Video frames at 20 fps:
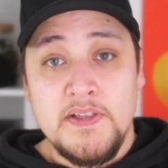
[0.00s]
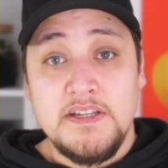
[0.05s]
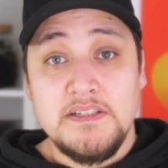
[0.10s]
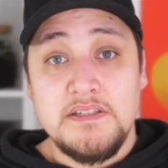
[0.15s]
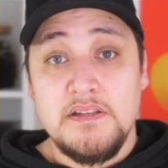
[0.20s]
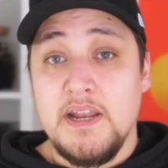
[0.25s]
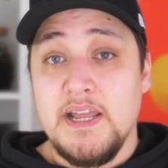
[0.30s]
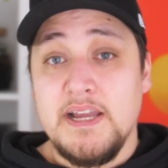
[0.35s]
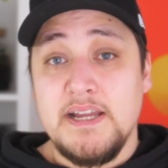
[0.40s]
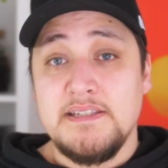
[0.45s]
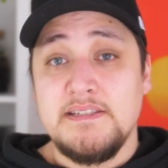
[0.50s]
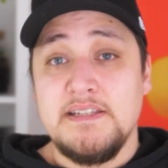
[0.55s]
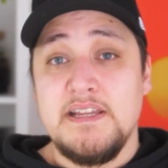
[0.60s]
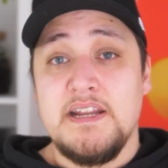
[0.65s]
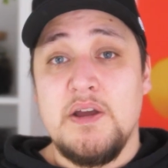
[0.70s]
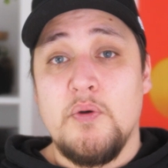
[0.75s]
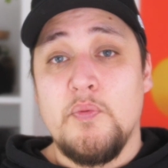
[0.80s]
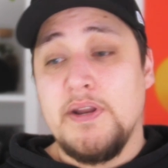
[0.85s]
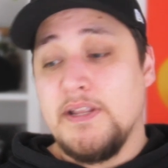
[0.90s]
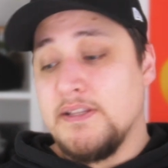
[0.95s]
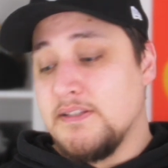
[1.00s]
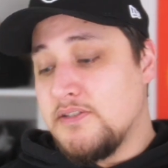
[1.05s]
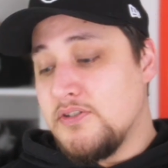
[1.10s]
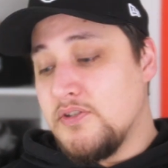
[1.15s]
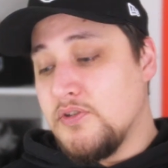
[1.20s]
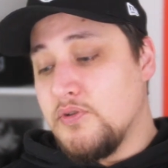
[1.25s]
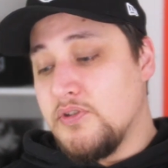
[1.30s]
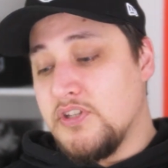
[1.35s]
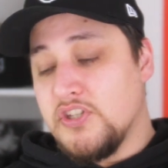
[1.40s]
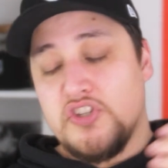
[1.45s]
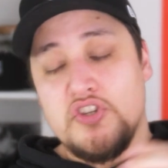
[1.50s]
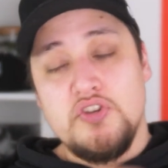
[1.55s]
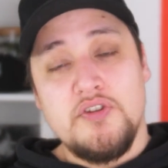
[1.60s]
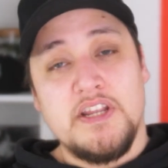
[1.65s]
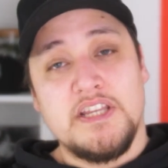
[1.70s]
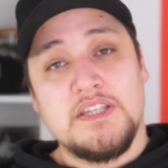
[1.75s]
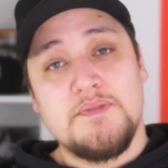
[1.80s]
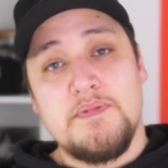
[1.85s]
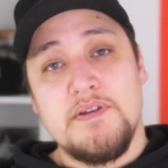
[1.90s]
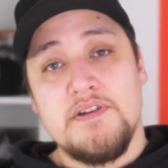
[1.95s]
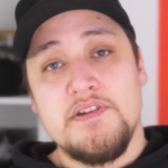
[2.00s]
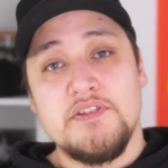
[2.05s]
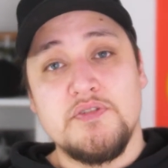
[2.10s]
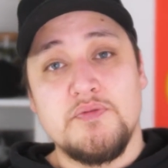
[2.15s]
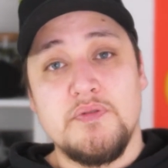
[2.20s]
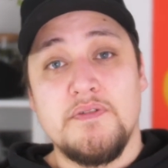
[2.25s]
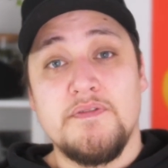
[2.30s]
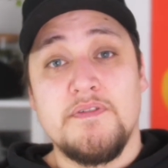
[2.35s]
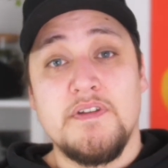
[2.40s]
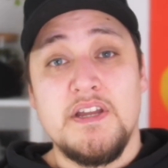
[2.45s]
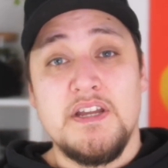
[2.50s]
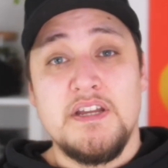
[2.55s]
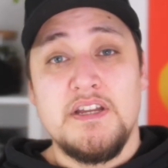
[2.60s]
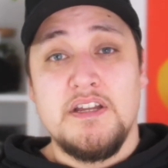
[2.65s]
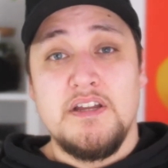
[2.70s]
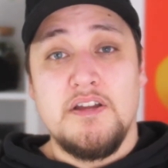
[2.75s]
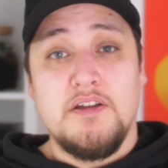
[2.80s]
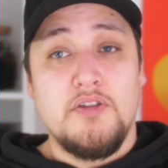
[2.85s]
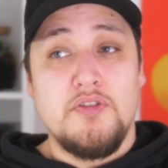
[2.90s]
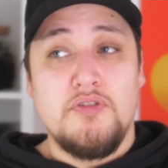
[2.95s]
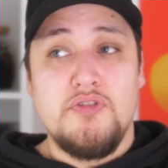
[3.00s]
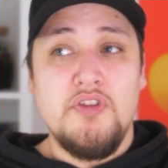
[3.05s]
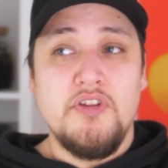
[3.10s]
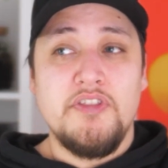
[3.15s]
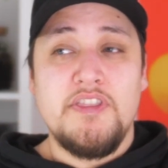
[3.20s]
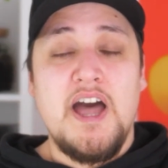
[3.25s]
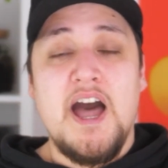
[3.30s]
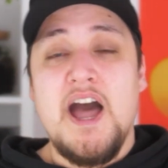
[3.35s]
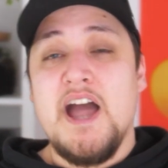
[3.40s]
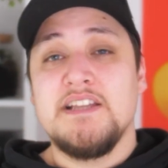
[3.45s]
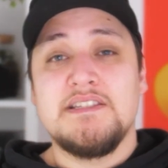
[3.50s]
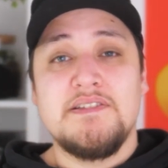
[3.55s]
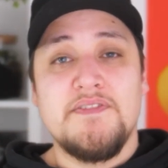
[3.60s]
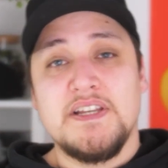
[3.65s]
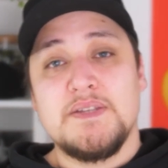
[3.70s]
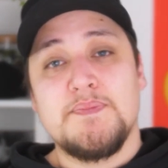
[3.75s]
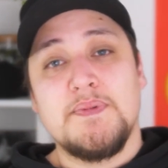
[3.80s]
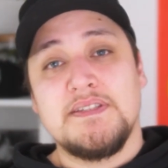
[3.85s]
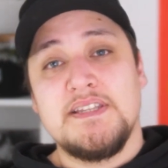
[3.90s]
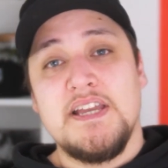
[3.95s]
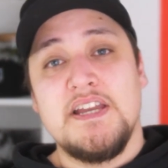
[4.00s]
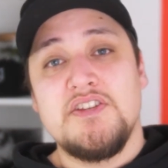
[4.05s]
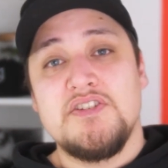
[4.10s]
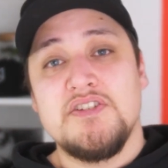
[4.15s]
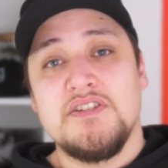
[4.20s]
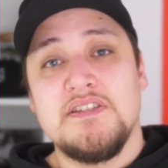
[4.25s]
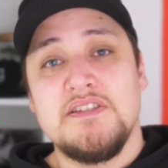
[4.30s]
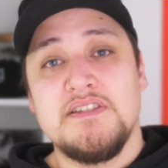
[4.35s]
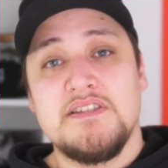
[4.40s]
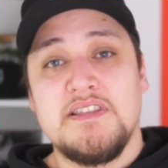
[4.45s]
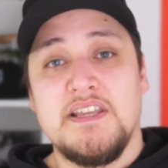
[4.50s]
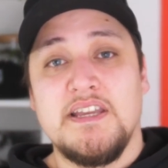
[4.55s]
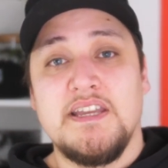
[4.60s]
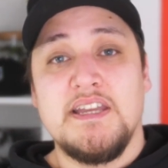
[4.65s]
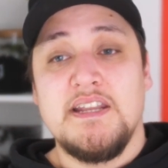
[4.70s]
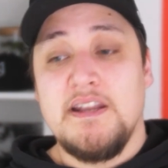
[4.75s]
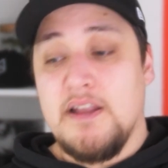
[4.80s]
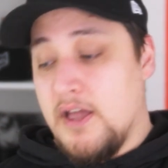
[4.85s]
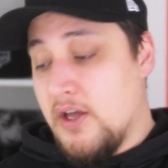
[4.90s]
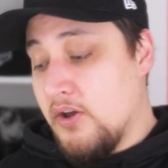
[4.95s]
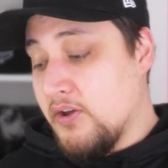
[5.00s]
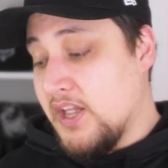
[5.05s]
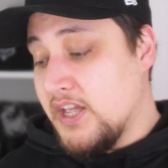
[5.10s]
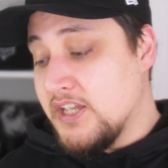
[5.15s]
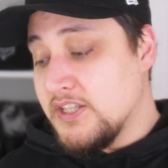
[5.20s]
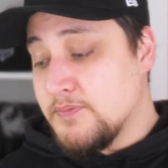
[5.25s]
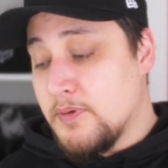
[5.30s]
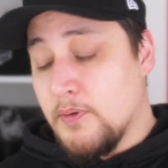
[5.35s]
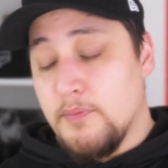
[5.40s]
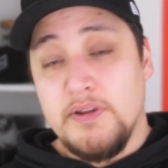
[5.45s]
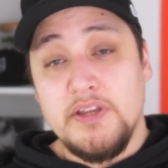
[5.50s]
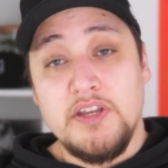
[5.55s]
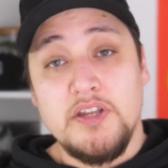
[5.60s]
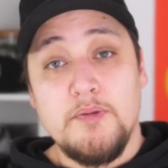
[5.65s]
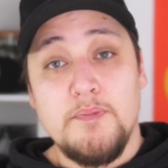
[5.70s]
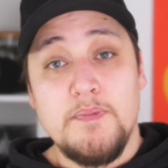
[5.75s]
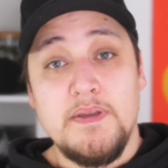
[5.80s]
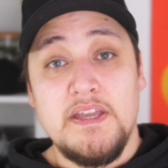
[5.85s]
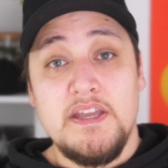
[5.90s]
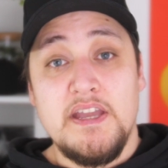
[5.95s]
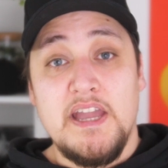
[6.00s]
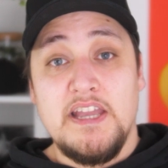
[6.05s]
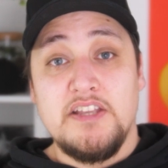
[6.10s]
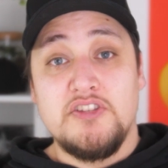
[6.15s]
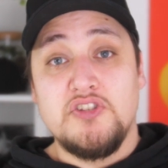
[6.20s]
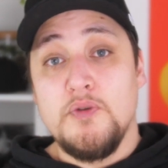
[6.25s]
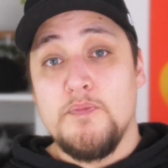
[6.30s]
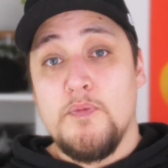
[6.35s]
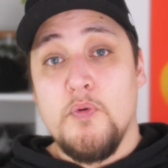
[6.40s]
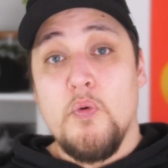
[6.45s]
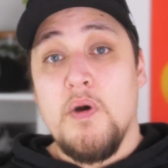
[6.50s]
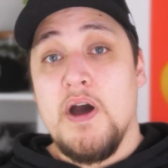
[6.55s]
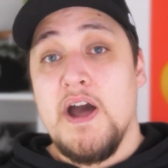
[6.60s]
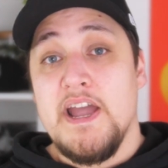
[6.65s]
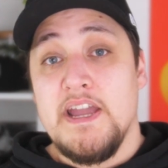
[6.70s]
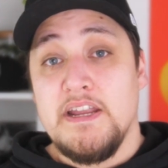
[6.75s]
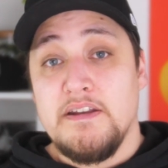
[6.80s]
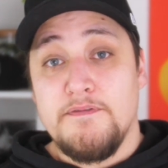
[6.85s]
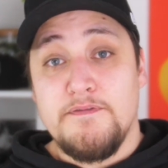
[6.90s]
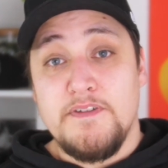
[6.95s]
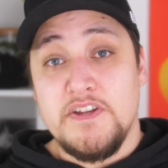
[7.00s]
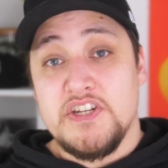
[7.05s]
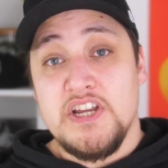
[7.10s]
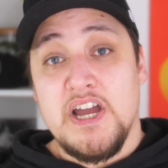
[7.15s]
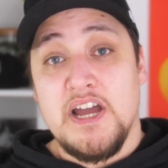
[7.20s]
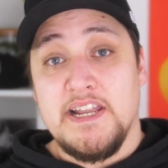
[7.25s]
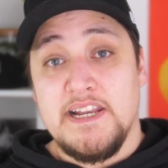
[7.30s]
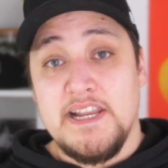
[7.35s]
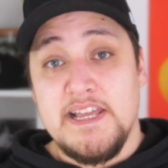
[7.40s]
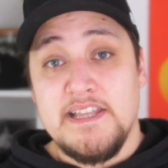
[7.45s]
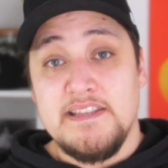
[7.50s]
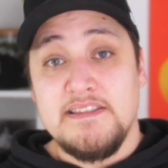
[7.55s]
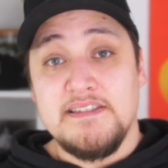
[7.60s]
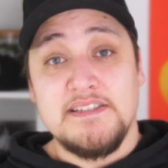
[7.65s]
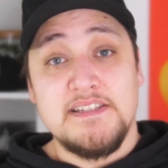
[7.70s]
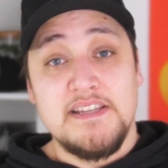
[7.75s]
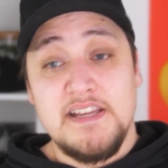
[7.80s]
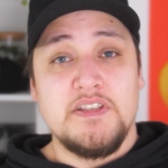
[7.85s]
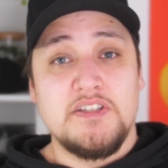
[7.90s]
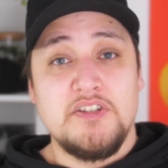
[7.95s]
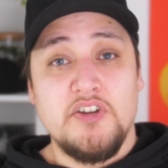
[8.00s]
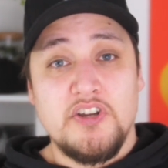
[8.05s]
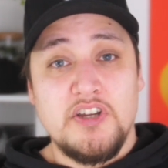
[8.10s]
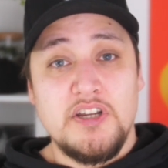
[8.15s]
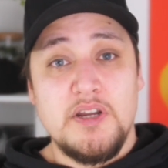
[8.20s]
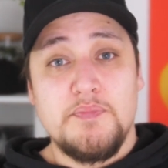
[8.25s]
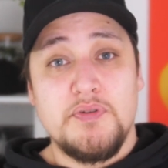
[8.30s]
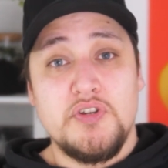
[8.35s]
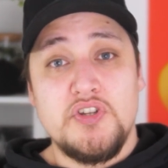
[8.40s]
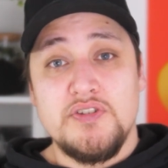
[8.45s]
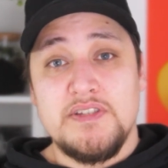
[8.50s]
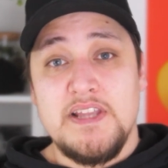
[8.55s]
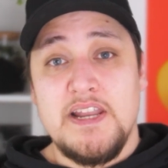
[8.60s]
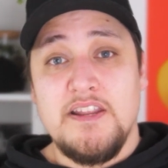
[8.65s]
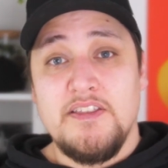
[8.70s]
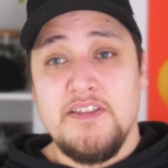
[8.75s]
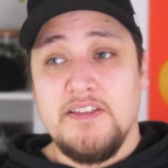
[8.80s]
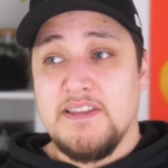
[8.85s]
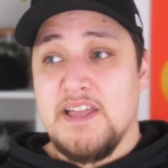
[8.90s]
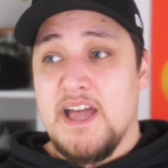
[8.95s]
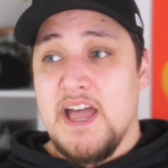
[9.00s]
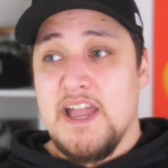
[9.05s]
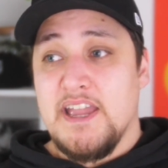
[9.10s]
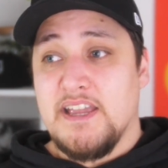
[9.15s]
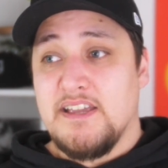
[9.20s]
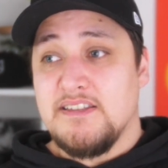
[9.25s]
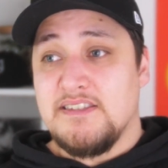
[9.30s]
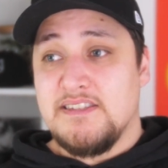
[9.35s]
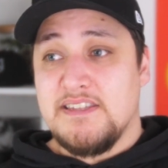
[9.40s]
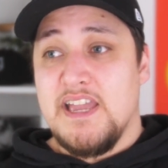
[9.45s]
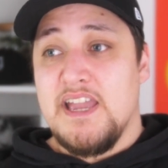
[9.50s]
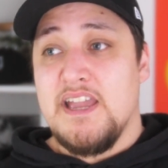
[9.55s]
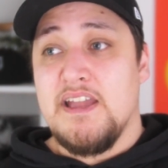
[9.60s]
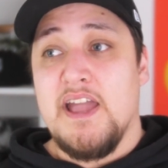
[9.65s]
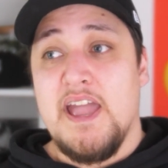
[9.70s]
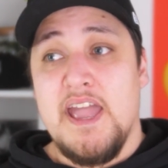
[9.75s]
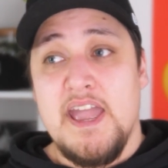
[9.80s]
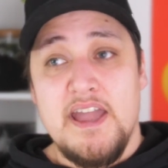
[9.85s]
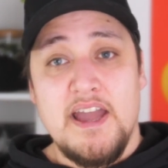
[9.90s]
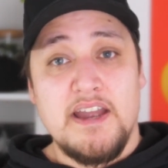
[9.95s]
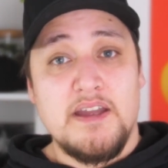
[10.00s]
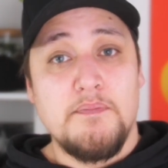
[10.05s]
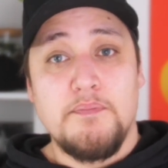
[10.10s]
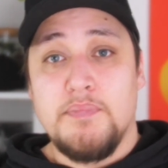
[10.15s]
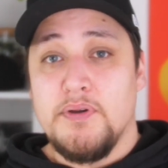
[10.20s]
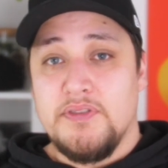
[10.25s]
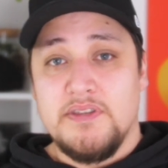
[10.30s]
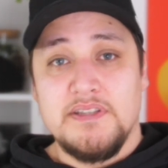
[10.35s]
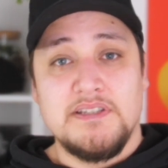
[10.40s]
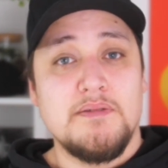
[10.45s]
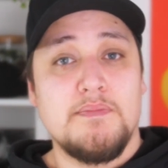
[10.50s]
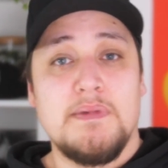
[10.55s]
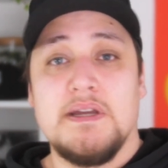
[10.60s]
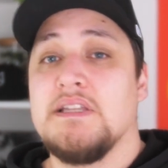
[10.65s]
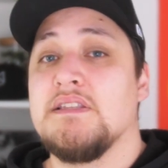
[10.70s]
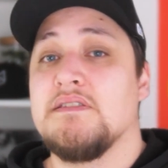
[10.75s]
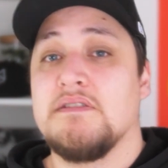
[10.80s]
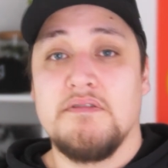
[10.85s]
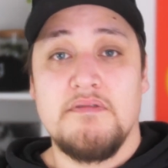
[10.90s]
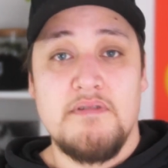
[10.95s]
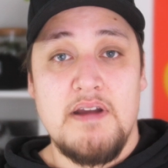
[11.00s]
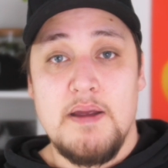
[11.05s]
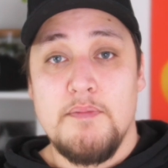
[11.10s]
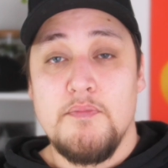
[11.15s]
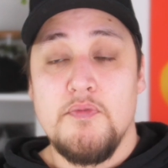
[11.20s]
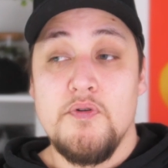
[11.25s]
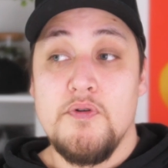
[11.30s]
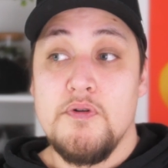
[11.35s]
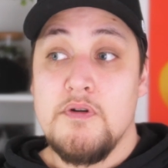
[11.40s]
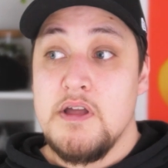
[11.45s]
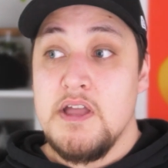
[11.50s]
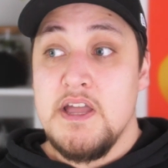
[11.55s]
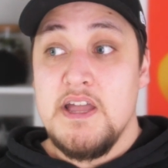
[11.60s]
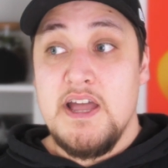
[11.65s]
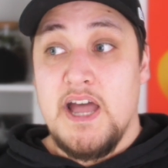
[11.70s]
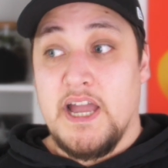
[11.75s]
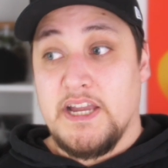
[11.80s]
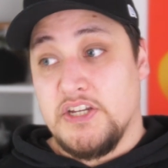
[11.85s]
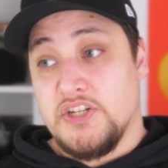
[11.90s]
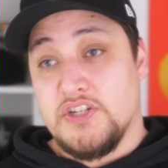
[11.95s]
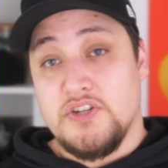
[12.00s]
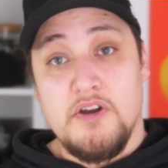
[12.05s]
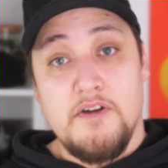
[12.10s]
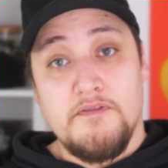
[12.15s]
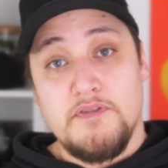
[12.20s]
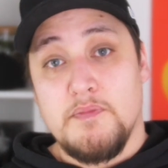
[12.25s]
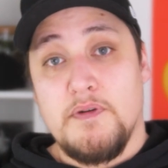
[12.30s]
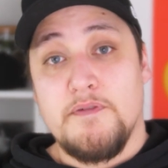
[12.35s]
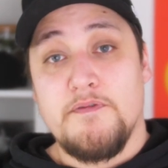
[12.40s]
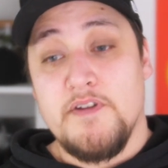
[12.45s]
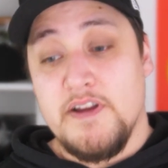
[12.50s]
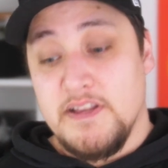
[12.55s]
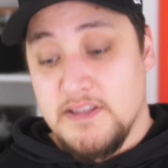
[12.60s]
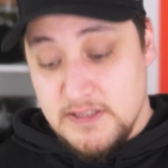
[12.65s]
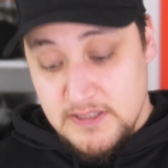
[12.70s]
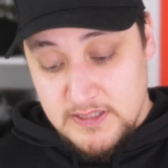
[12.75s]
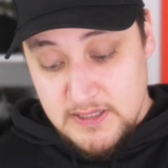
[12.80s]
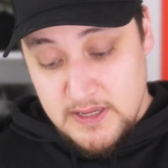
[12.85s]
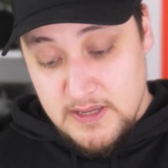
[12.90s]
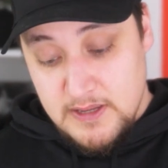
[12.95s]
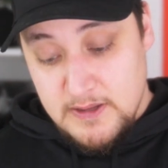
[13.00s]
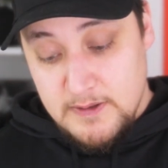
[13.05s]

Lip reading: So like I said, I went into the shooting experience with not the highest of expectations, thinking, okay, it's probably gonna be a super wide fisheye lens. It's not gonna produce anything that I could say, hey, I can put this on my Instagram or I can show off to my friends.